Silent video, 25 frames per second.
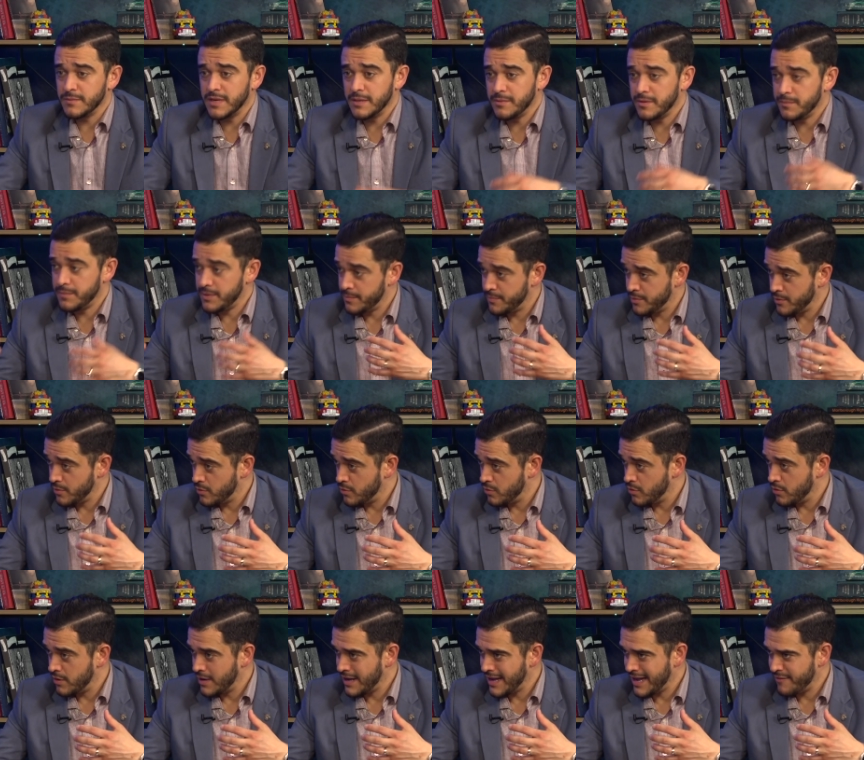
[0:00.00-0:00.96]
maybe people
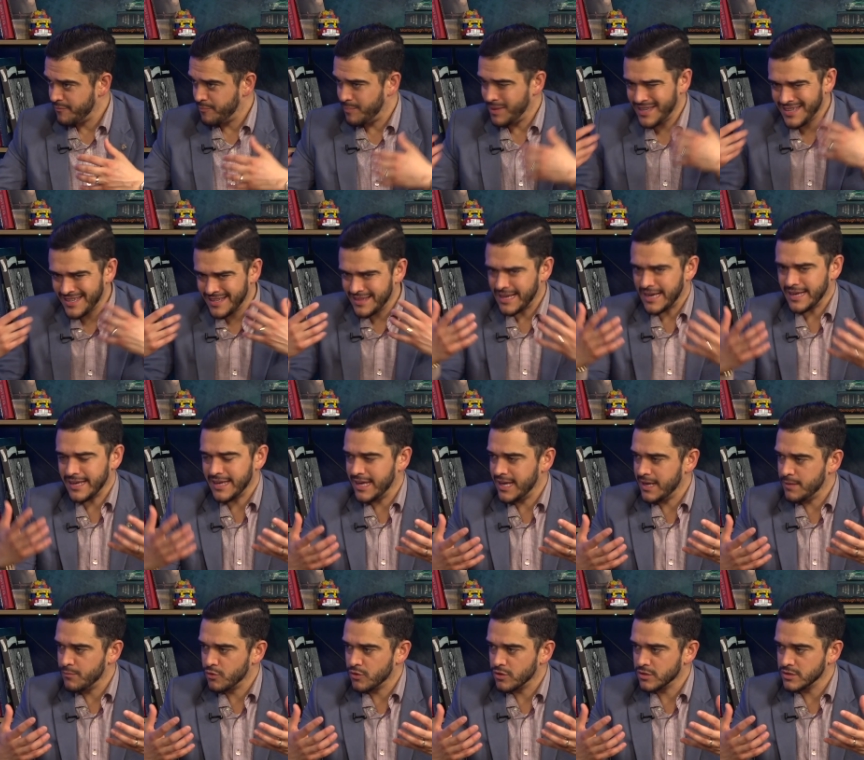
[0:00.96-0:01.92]
who have been in that
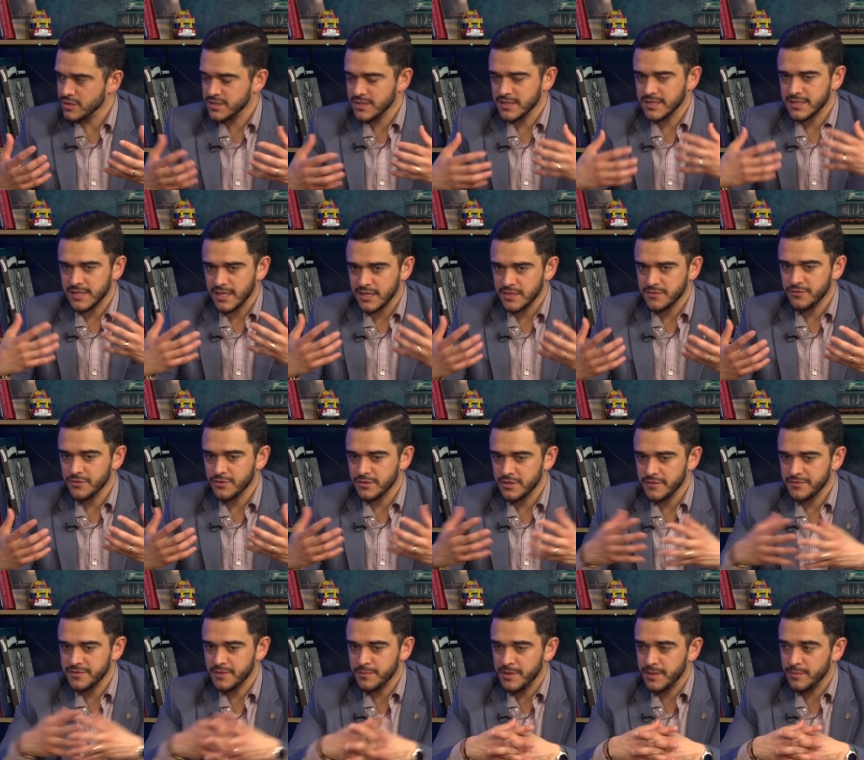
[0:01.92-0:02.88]
game or are successful
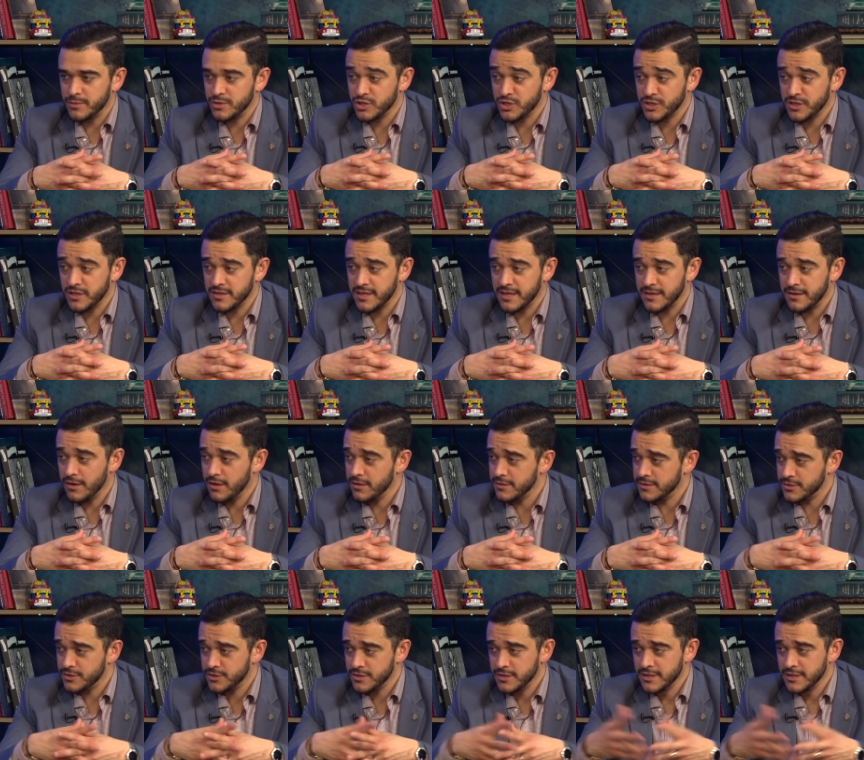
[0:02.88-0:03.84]
enough to be able to share that knowledge.